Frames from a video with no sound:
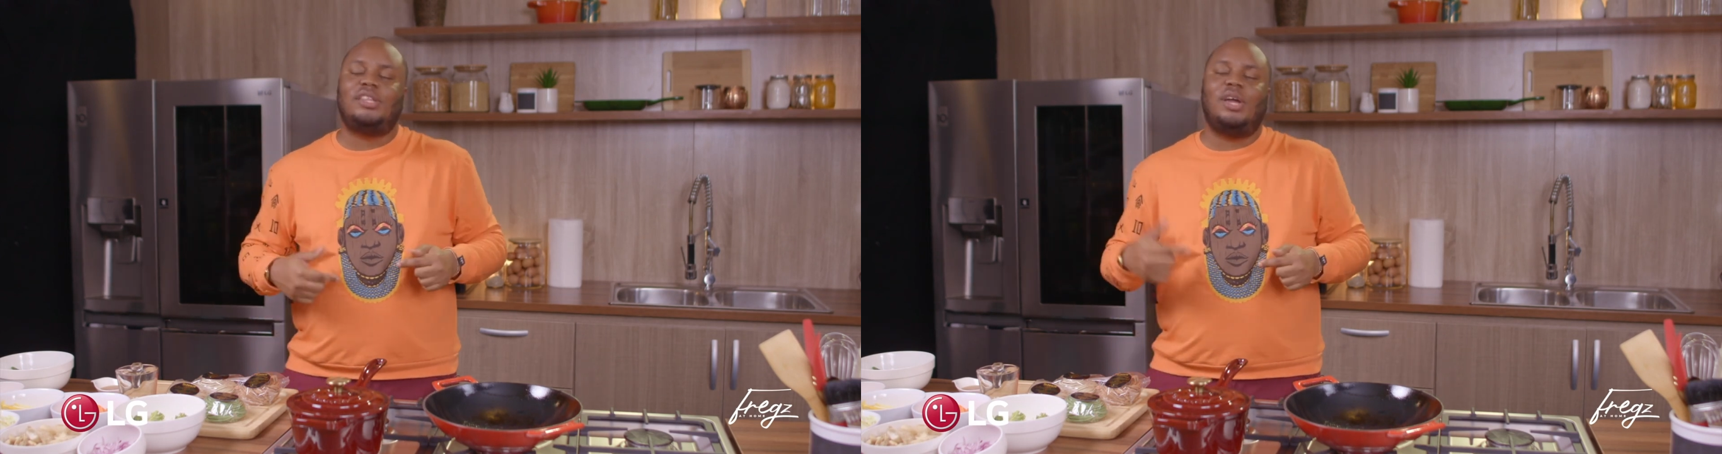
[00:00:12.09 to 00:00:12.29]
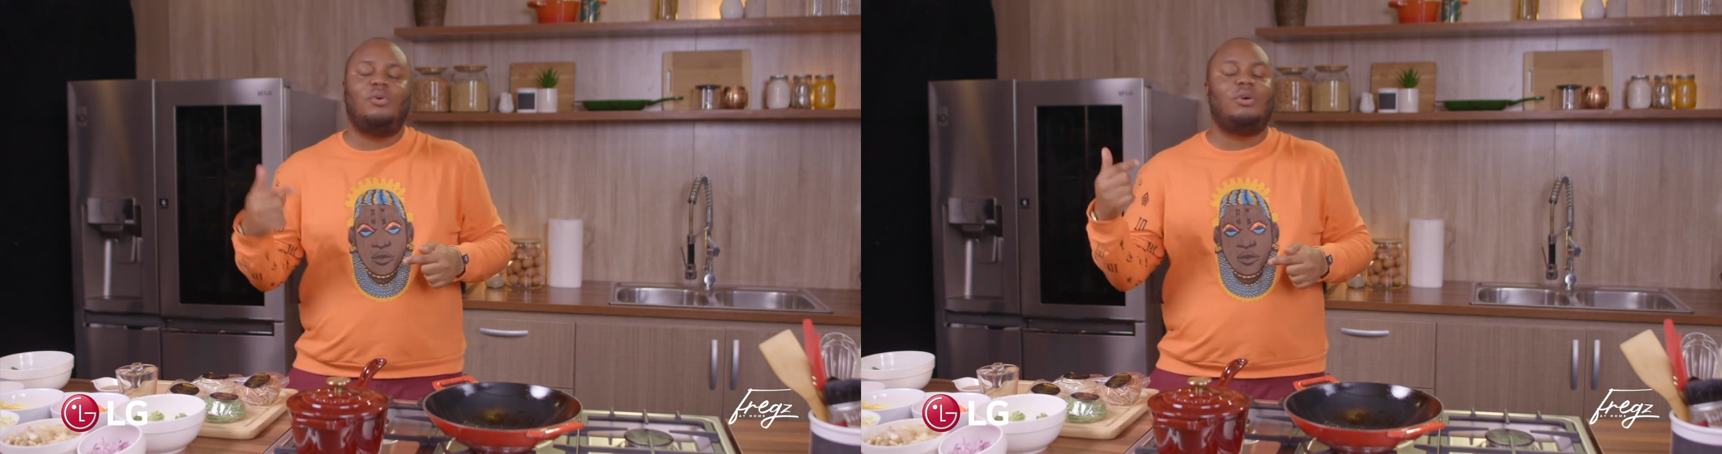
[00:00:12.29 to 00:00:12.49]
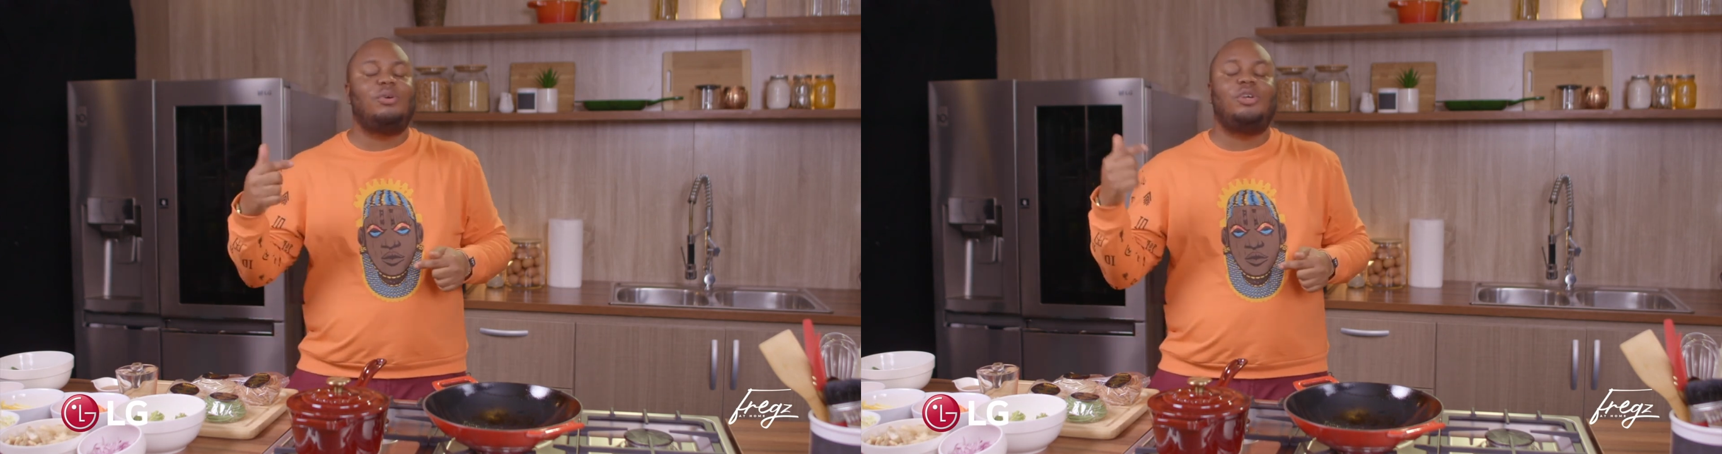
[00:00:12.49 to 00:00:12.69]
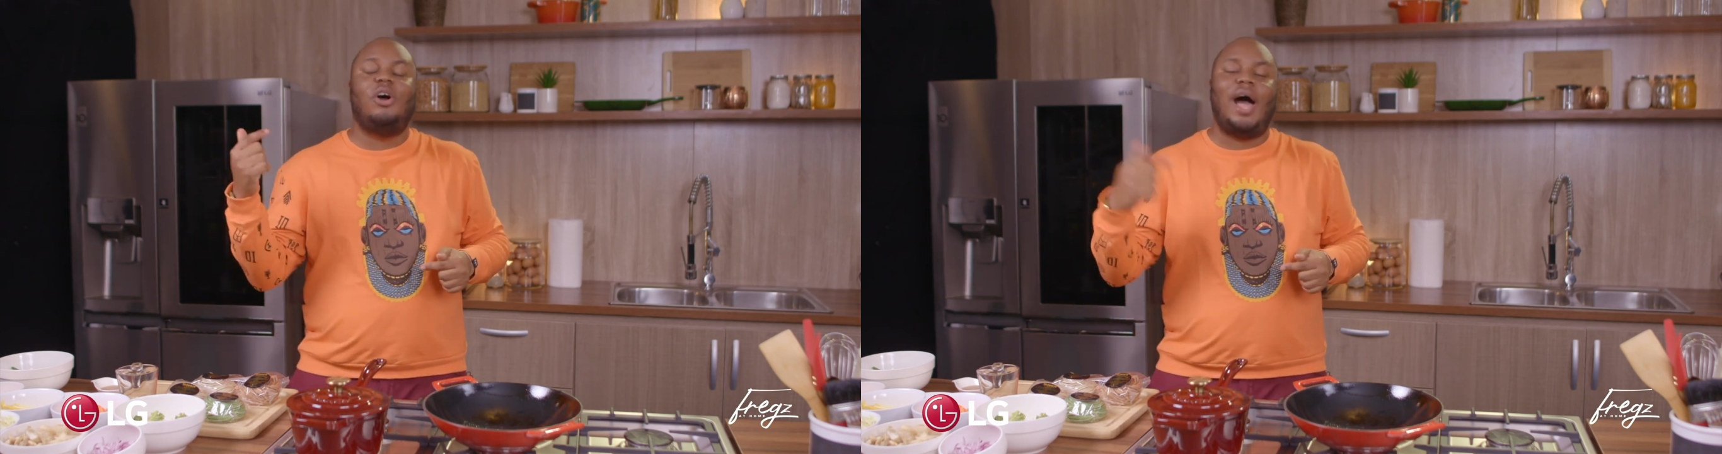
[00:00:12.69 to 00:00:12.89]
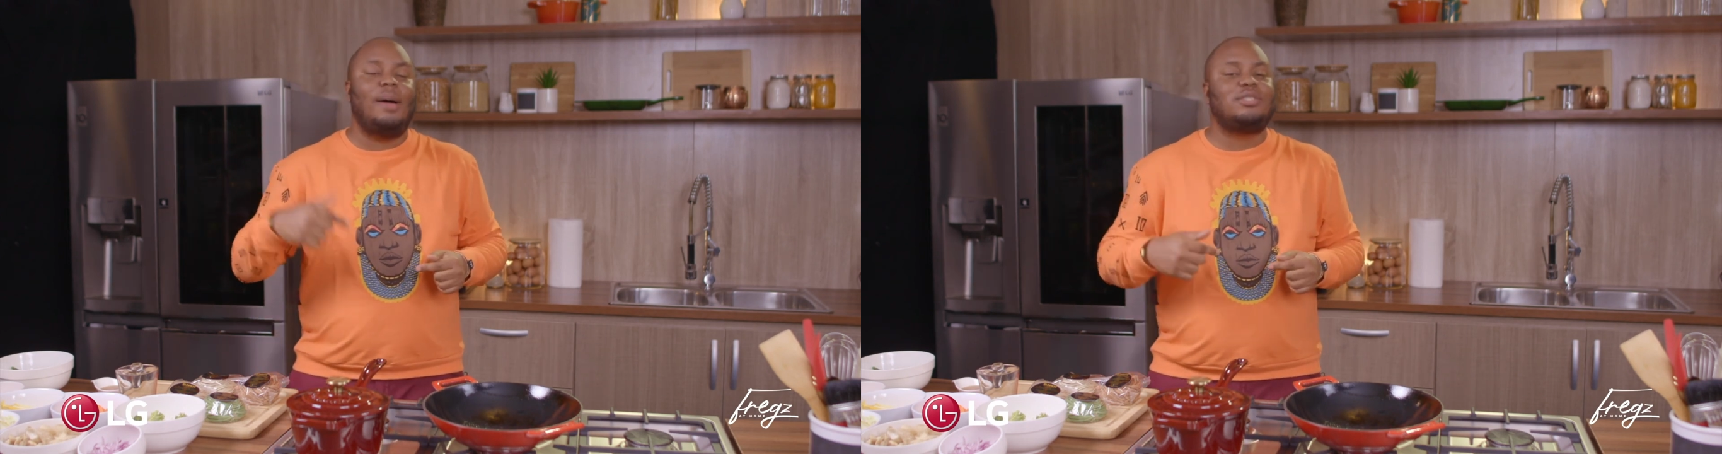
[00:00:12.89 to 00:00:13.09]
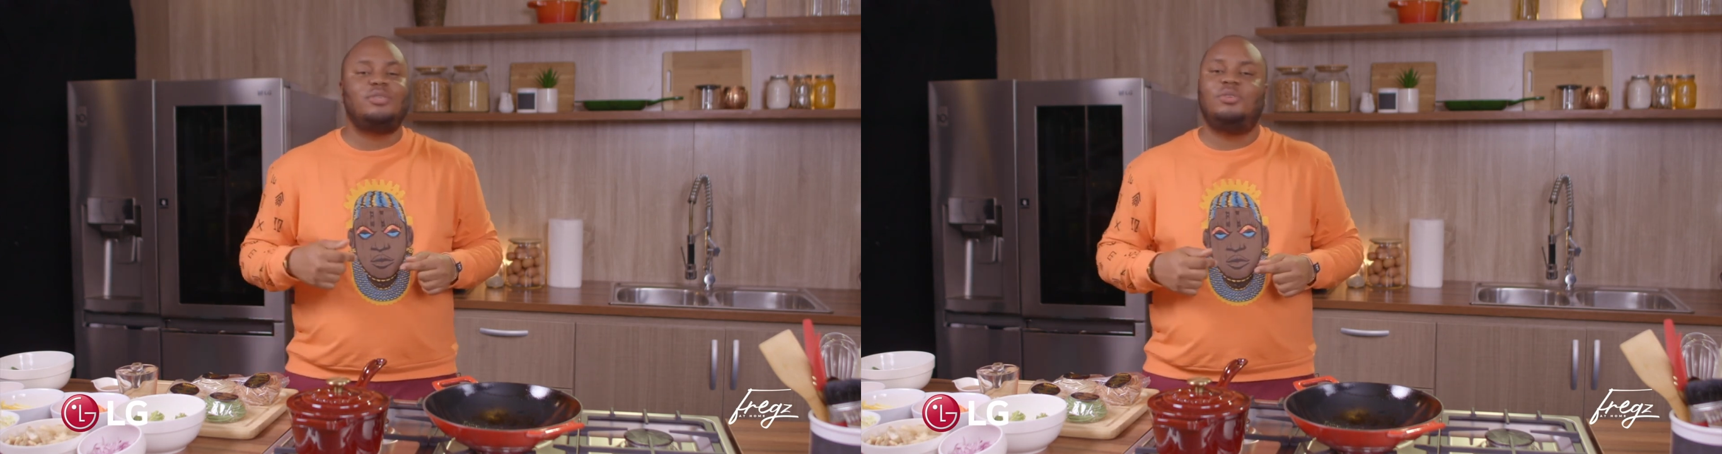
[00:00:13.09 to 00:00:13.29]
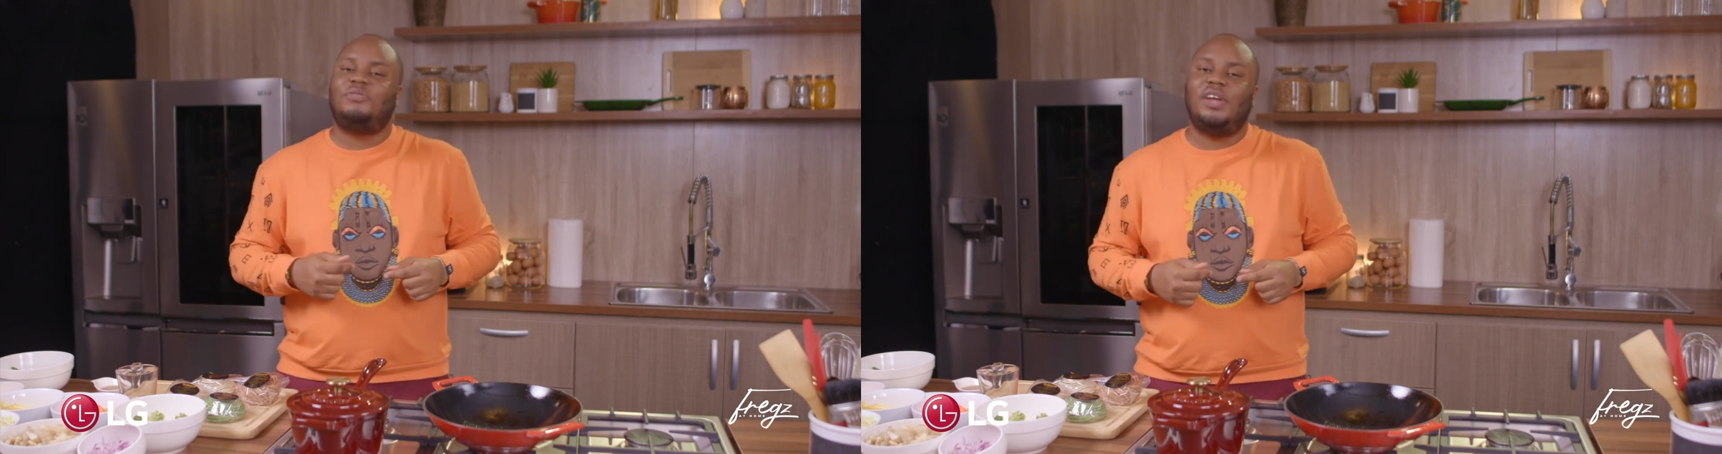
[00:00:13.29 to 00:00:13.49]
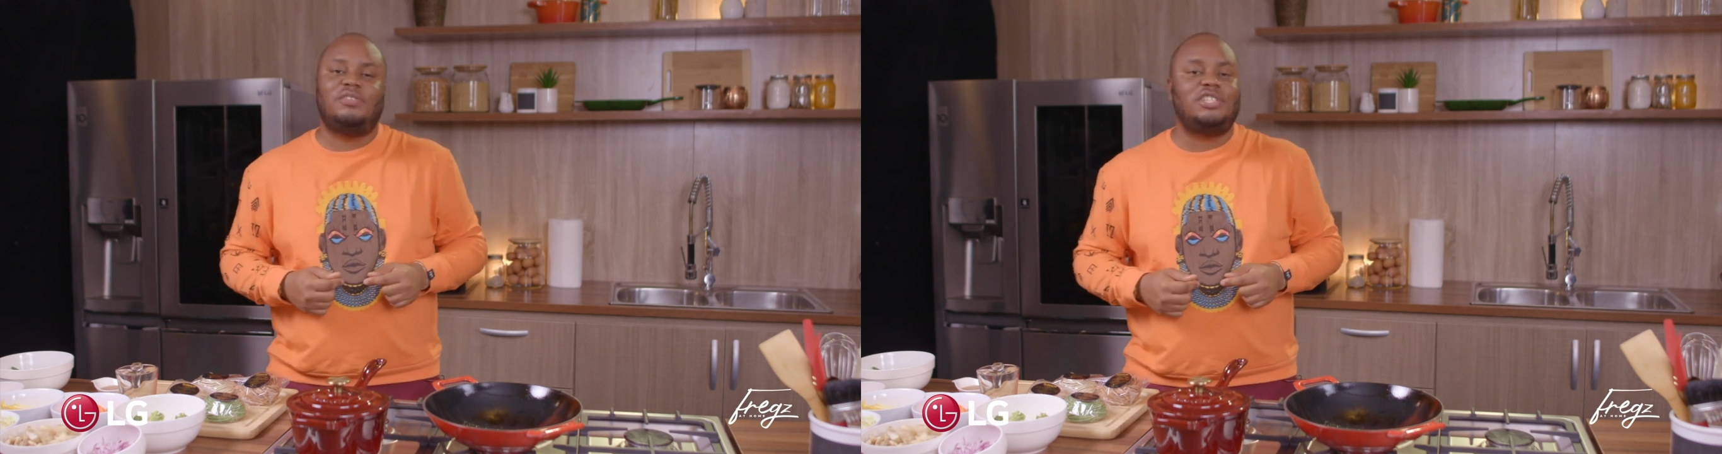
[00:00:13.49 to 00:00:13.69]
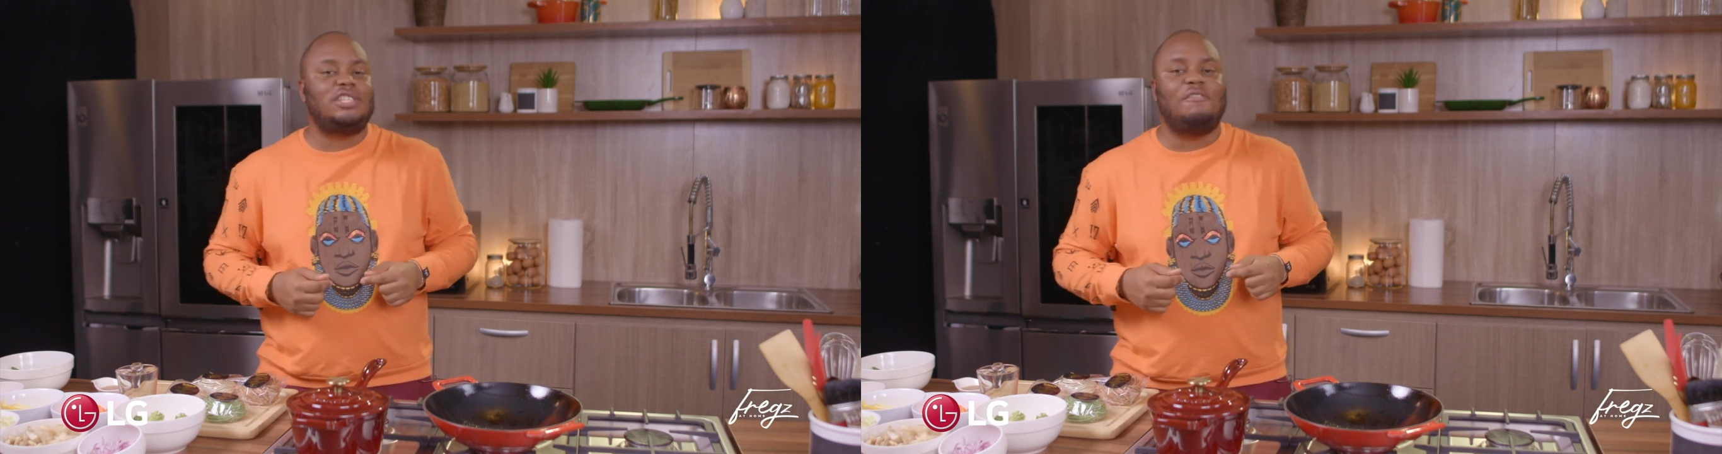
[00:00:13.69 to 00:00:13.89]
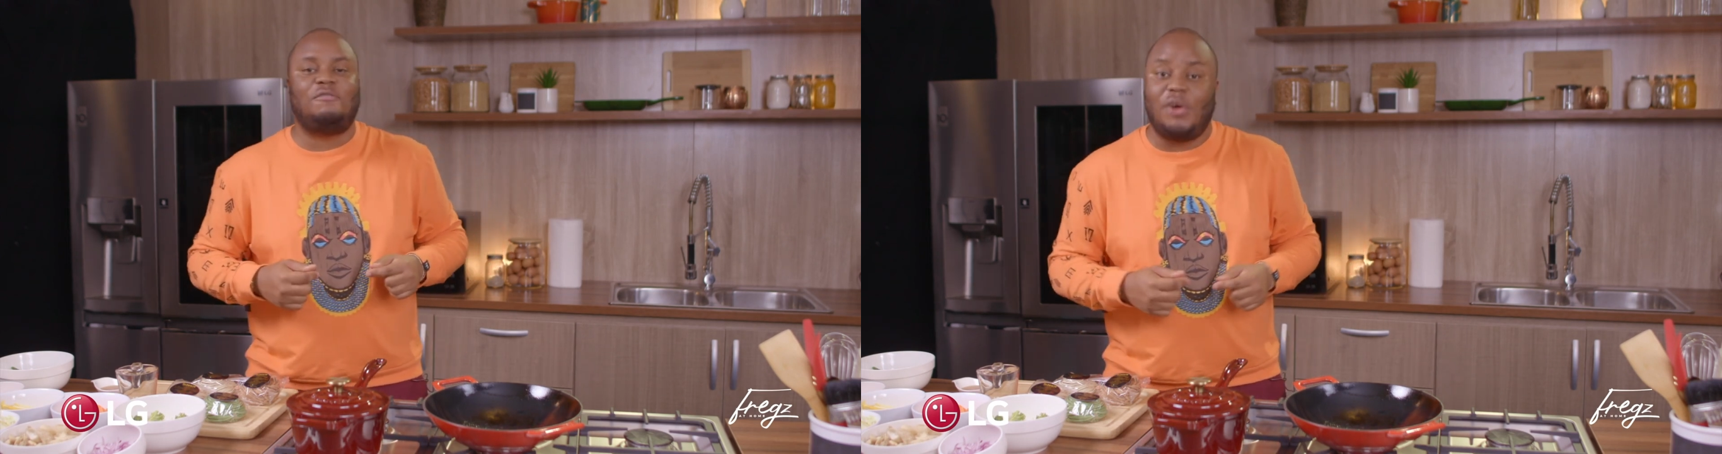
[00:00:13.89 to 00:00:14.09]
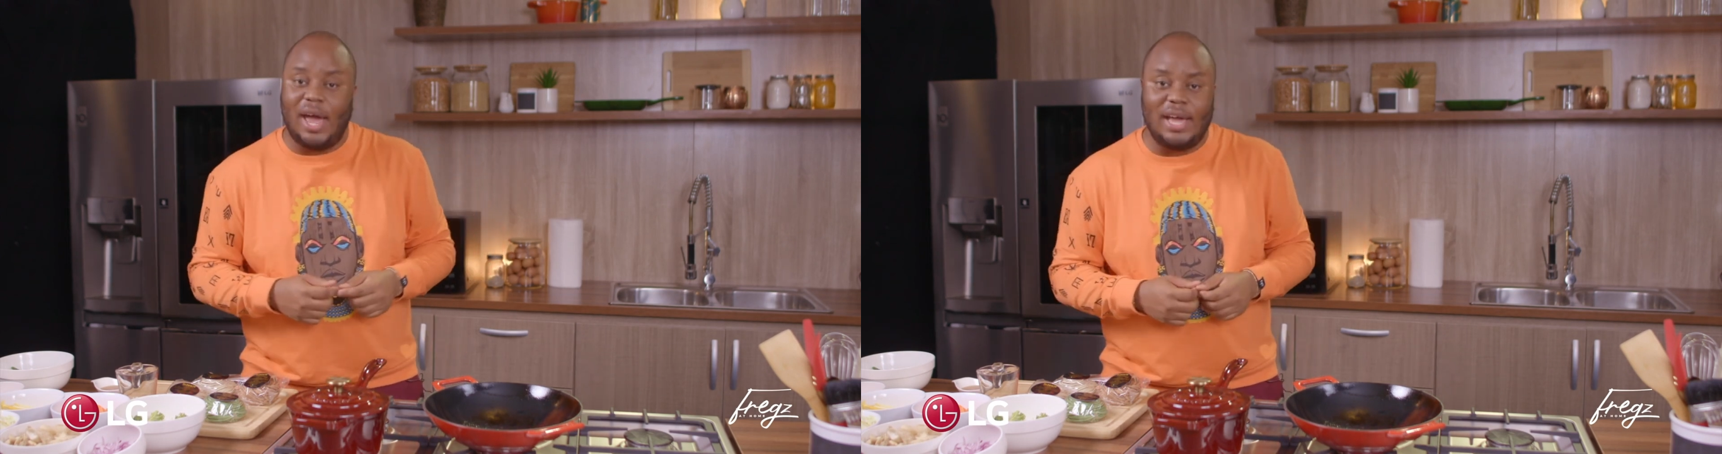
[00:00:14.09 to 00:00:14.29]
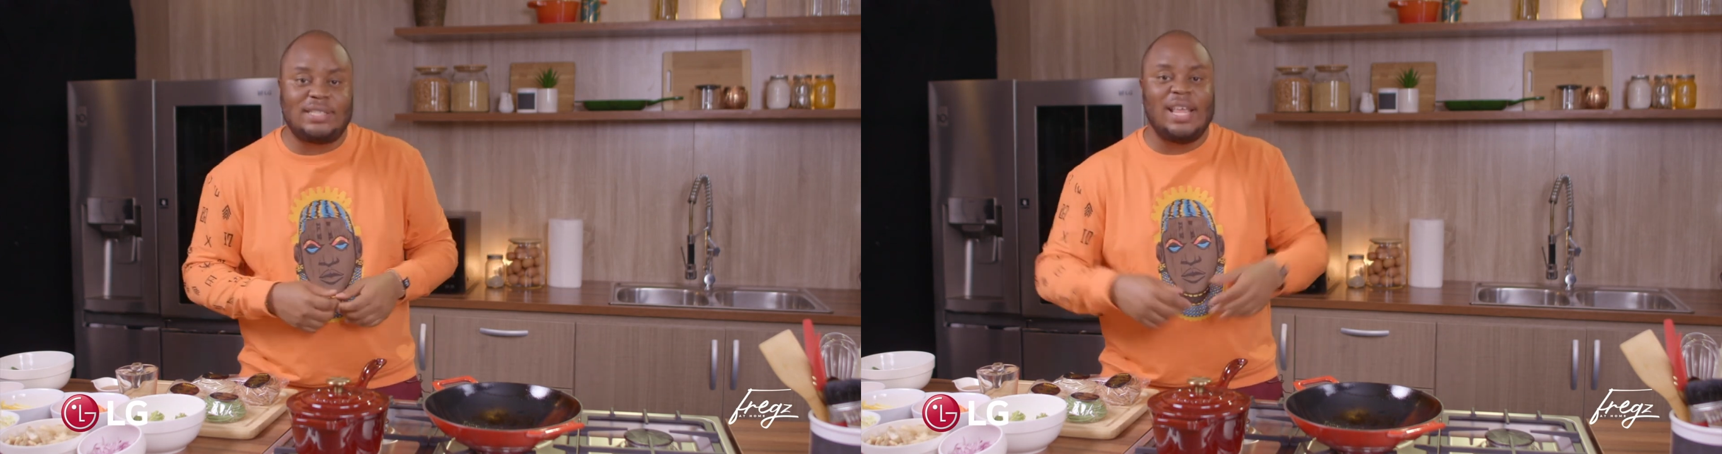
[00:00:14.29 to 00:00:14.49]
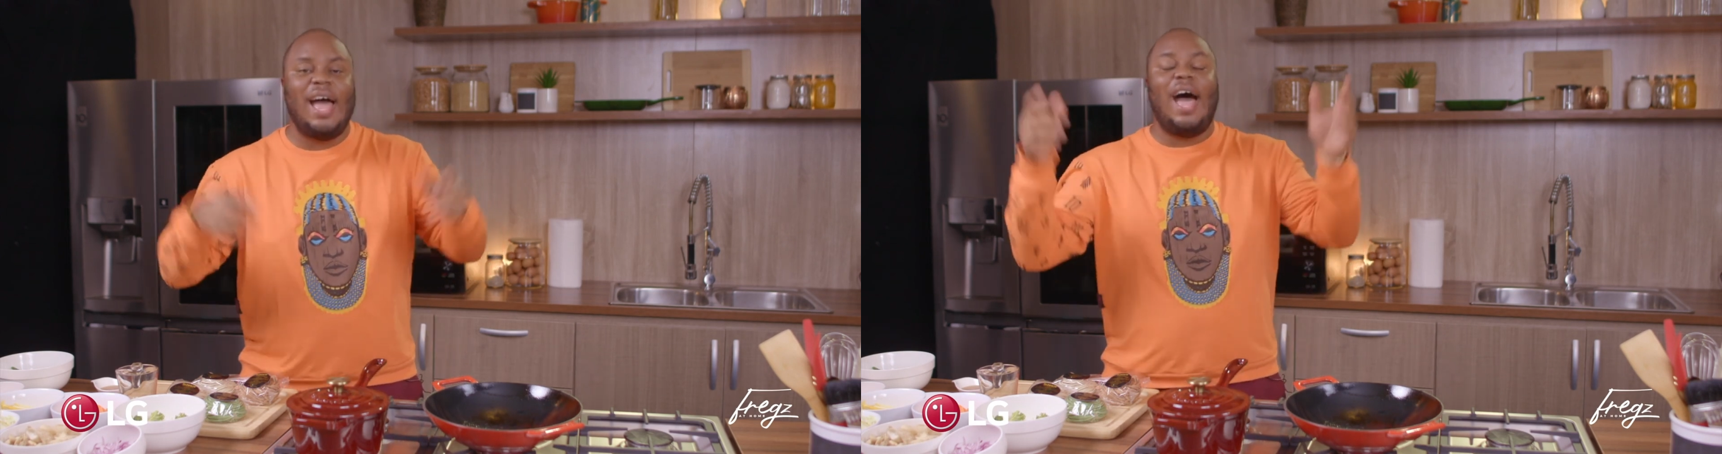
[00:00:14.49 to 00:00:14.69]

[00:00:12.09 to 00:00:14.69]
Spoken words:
You're rocking with your absolute favorite chef, Fregs,